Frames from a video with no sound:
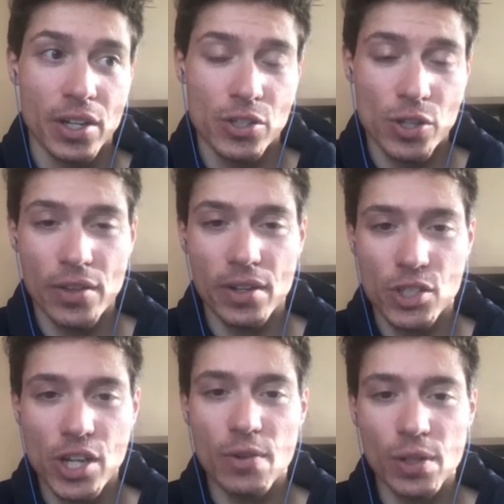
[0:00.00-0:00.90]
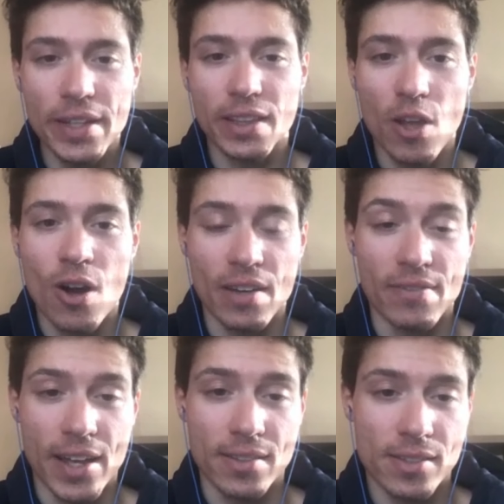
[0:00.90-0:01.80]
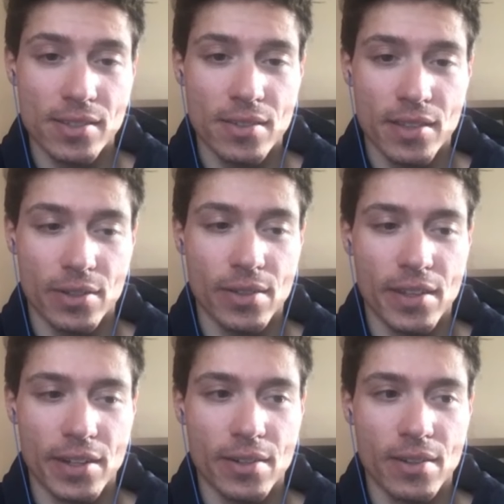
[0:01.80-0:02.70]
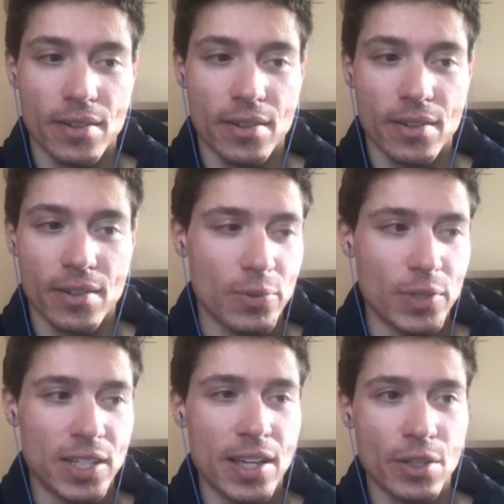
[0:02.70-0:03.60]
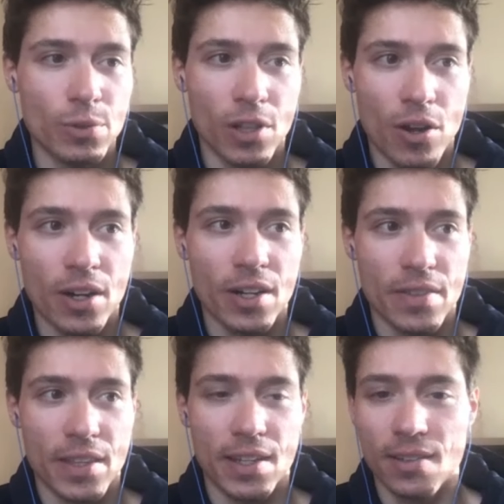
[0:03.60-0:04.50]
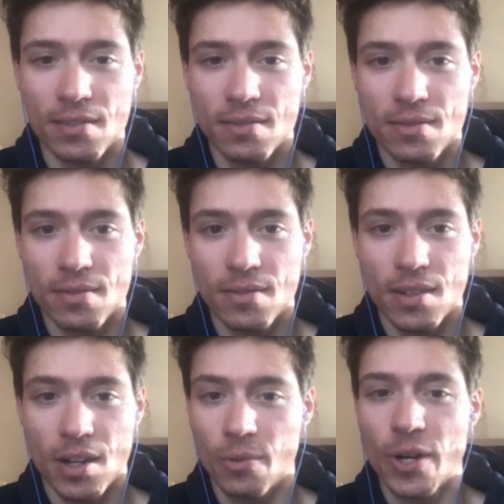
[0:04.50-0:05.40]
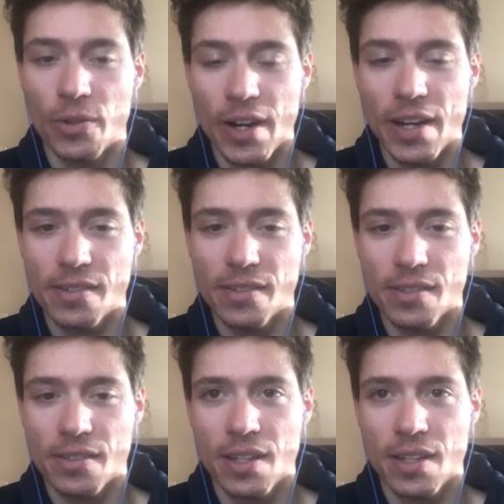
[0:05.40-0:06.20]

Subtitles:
So they're generally long events. They're events that would take you longer than a road race.